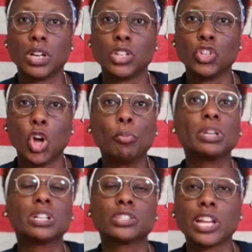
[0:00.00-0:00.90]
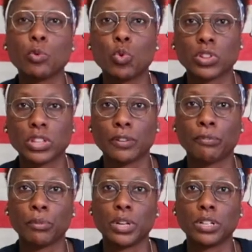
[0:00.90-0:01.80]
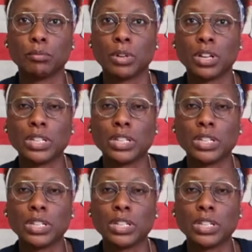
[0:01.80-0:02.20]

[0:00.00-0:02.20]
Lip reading: you know, because they want their freedom.